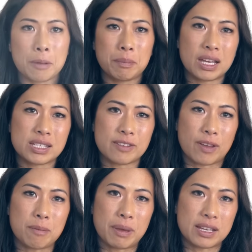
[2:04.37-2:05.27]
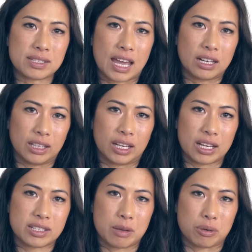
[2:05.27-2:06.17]
Because event based
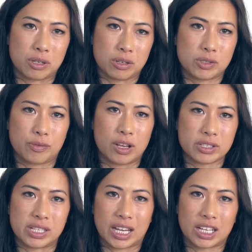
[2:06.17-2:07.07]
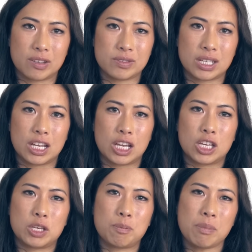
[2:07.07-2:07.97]
analytics can produce false negatives,
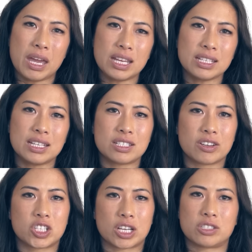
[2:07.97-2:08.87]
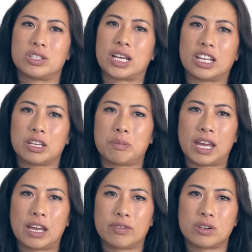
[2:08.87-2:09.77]
you may need to adjust your dialing
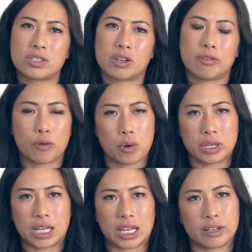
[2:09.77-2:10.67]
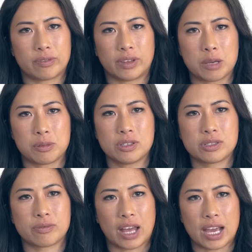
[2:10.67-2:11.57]
behaviors to avoid negative
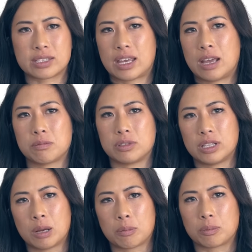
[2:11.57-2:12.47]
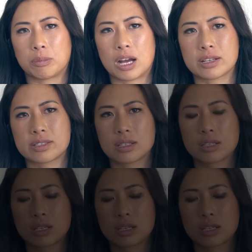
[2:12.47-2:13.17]
labels, flags, and number blocks.